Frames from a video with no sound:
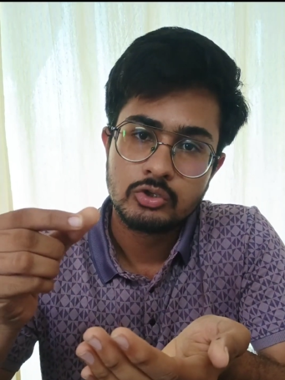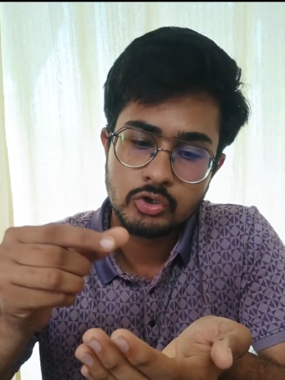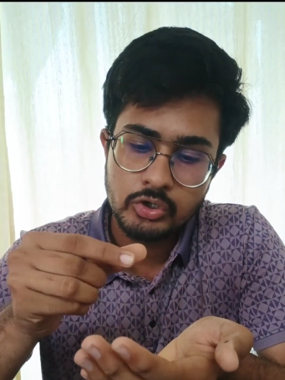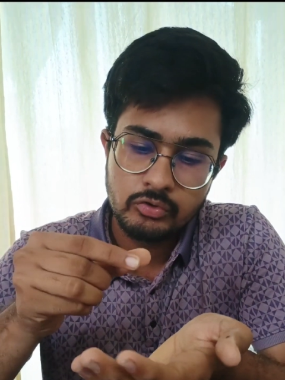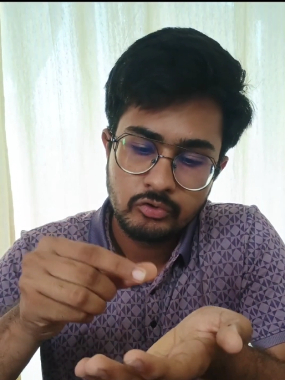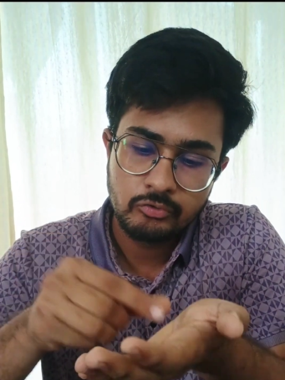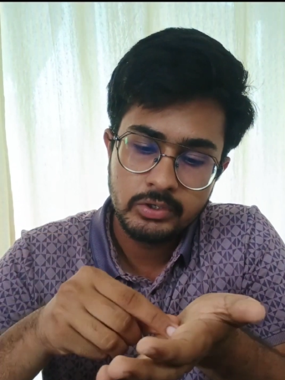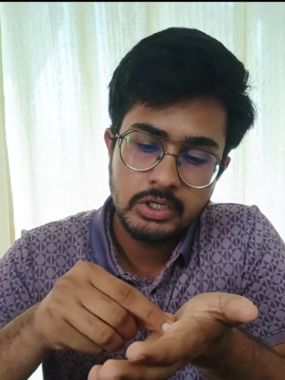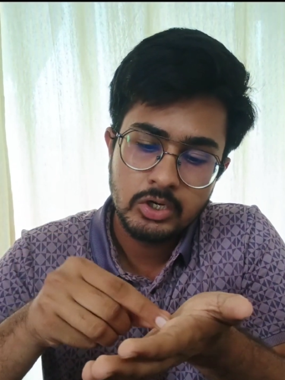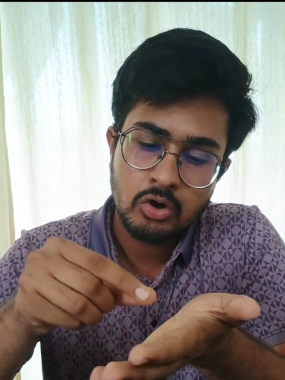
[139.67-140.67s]
So he
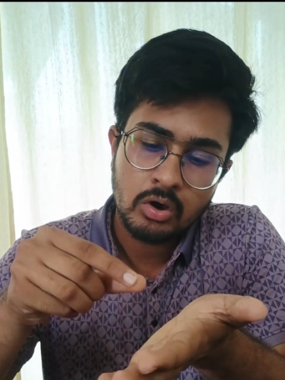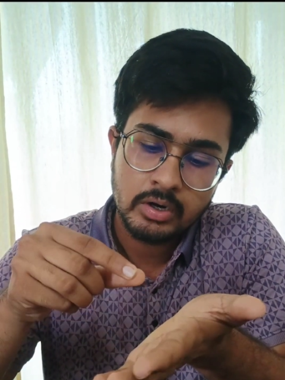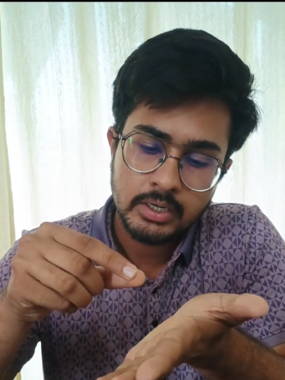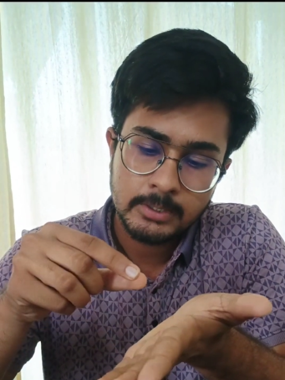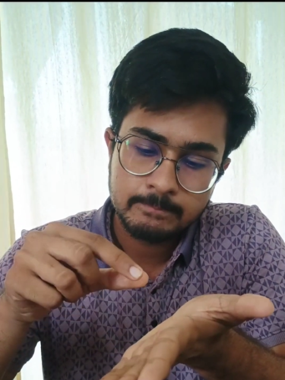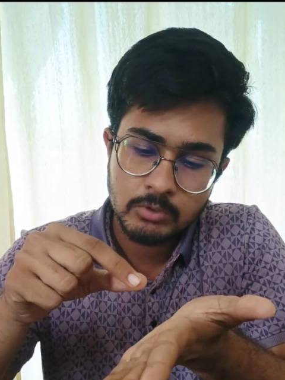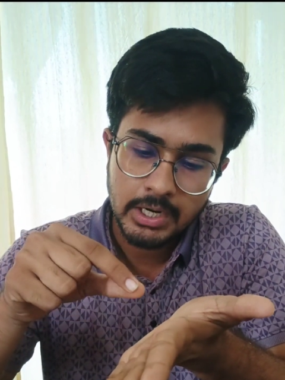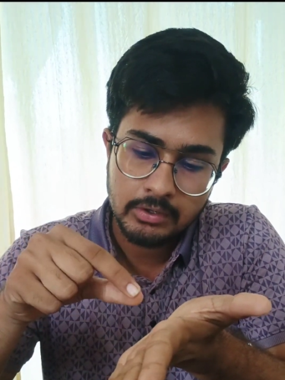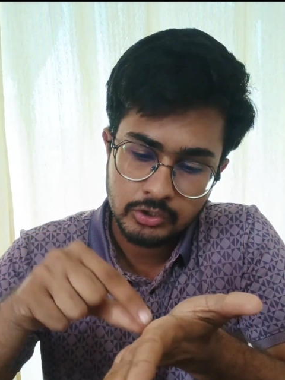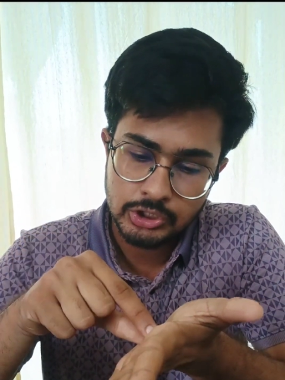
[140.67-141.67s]
will target
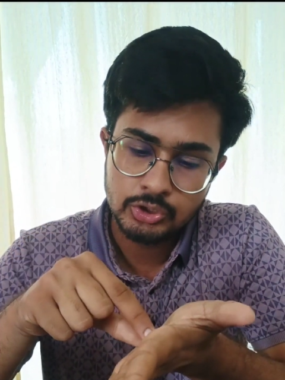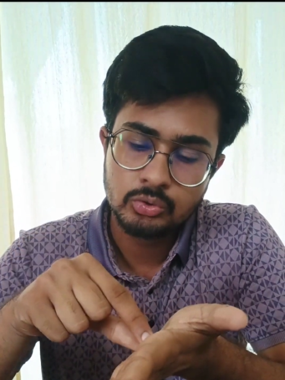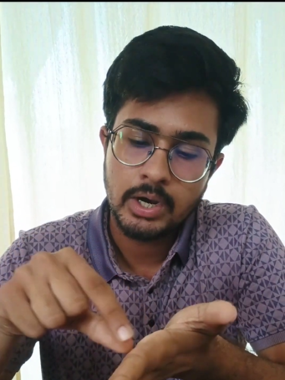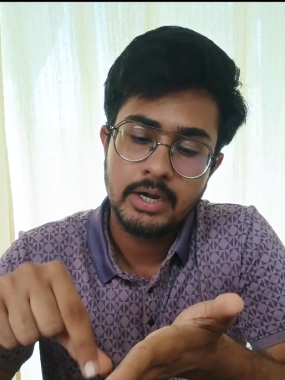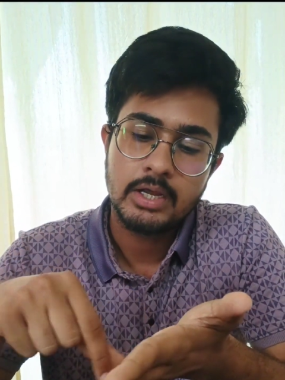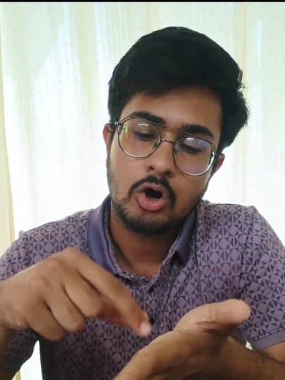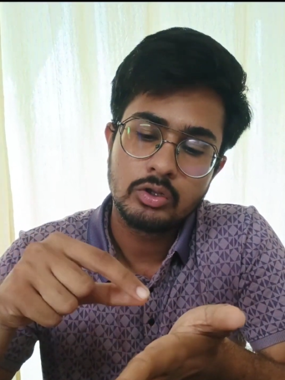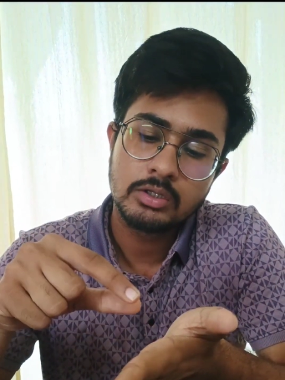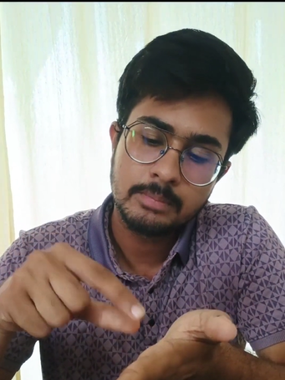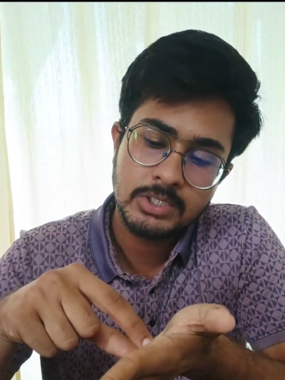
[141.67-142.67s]
that issue, and
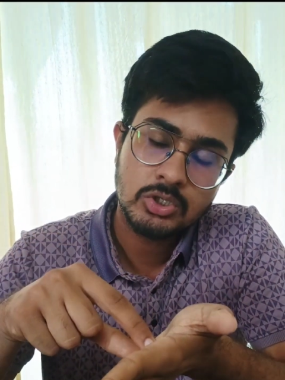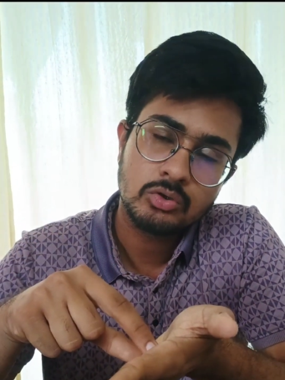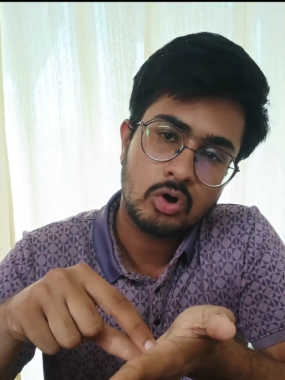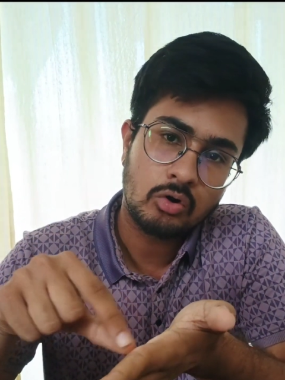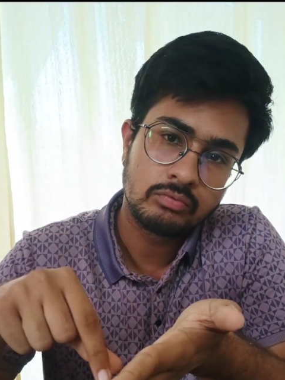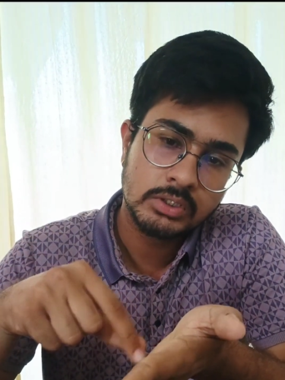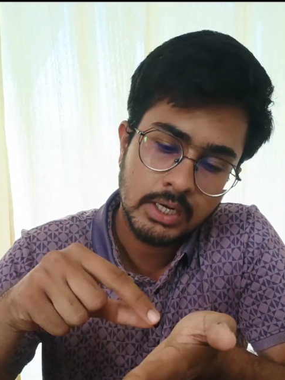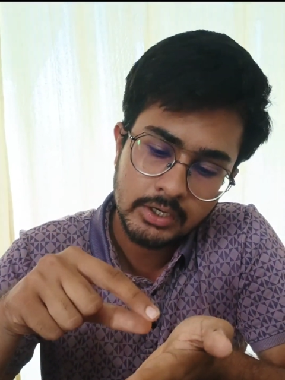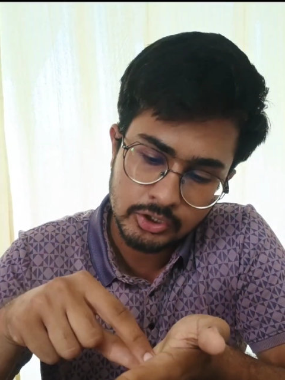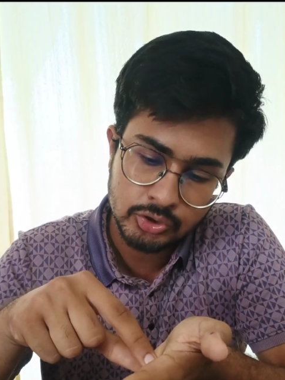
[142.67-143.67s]
on the base of
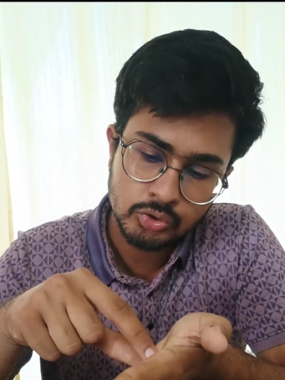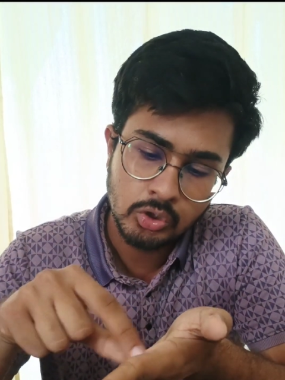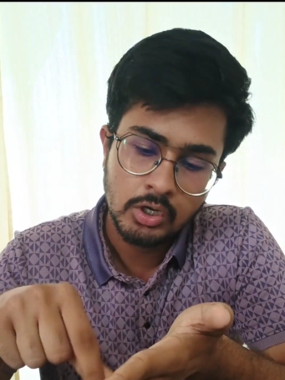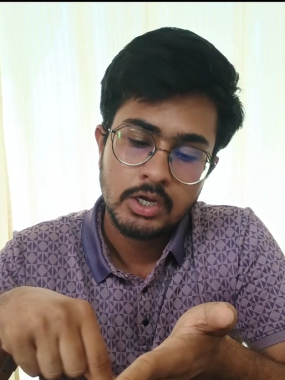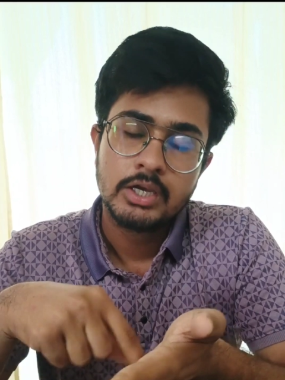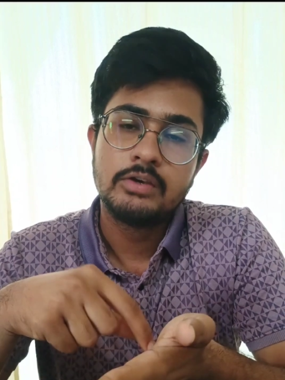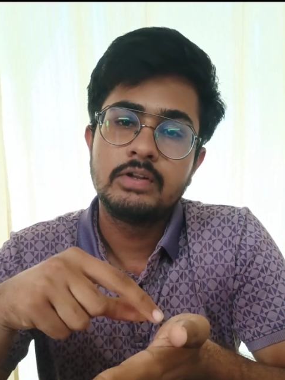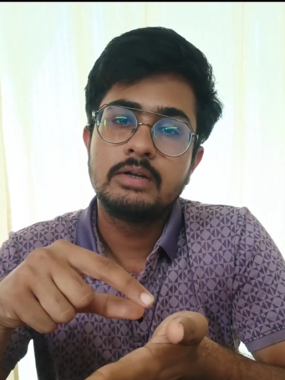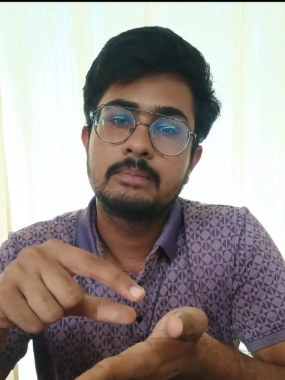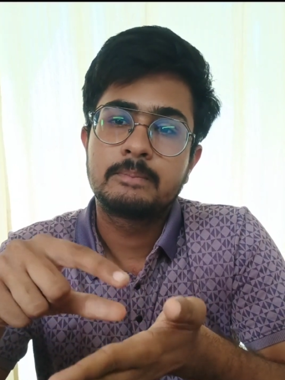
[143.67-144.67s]
that issue he
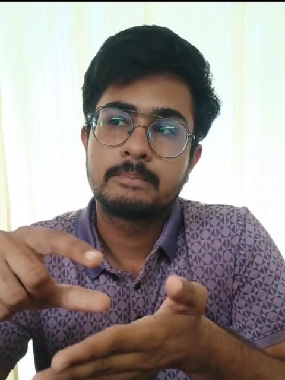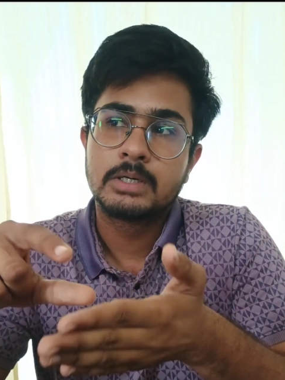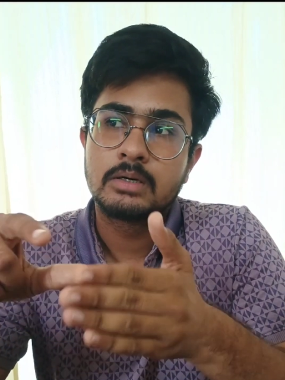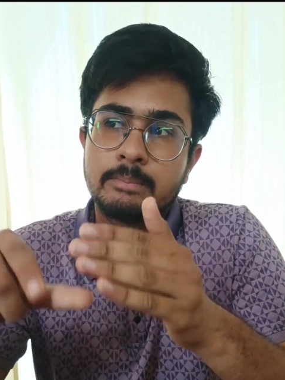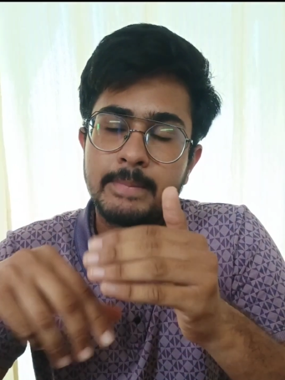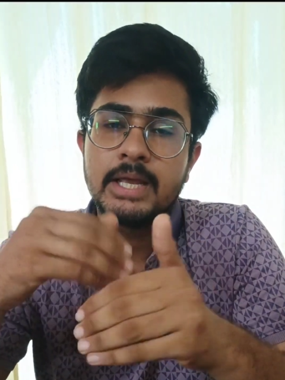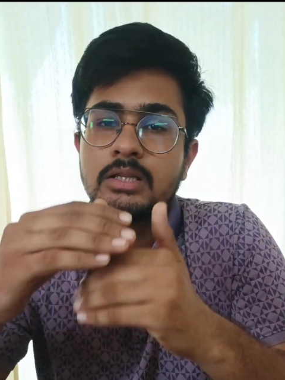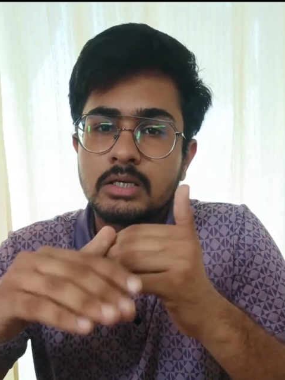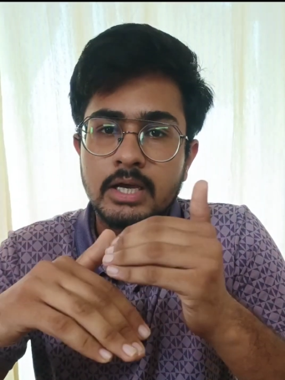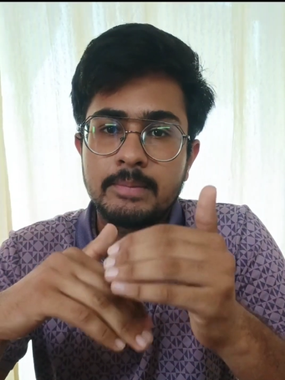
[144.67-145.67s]
will
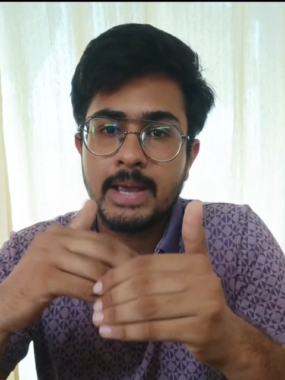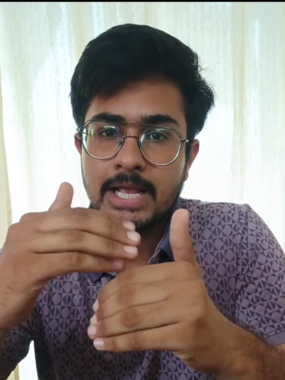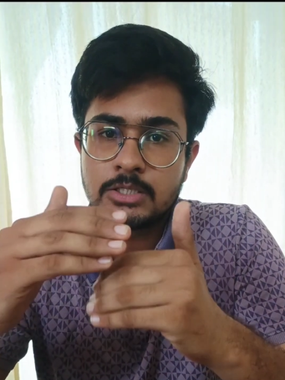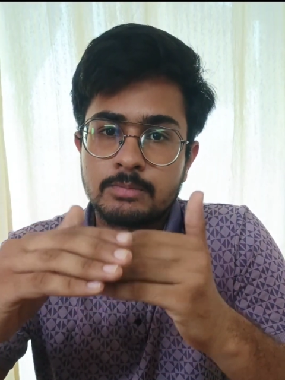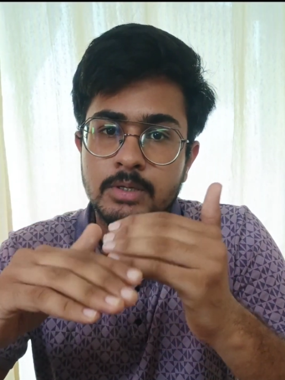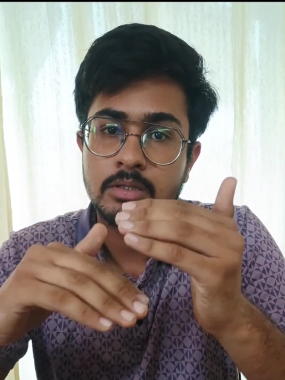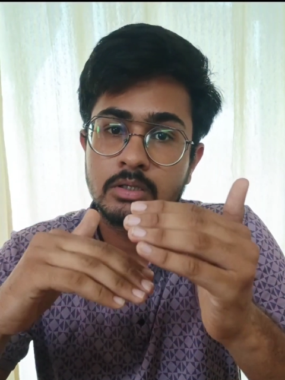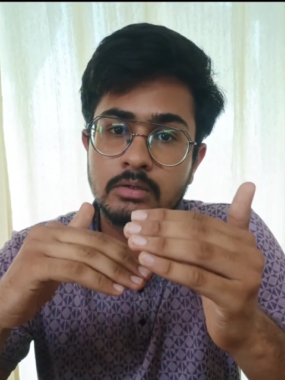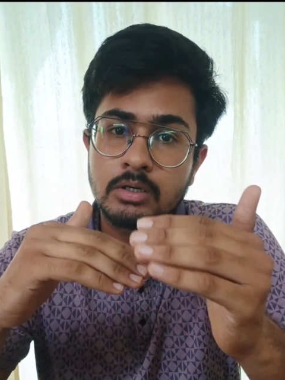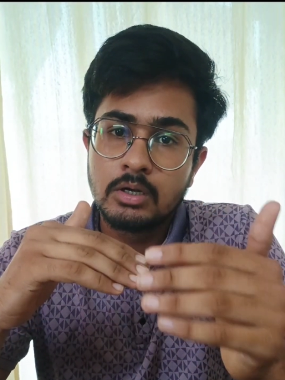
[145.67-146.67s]
make the game as per
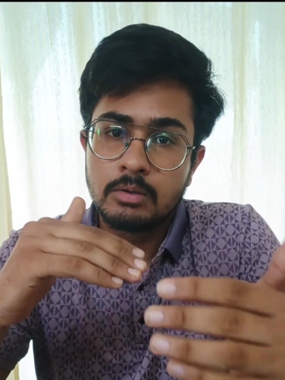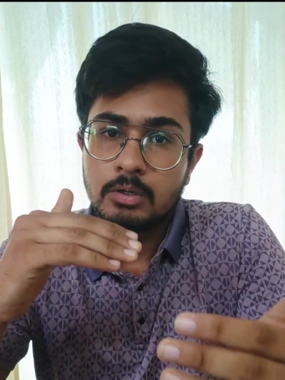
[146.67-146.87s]
the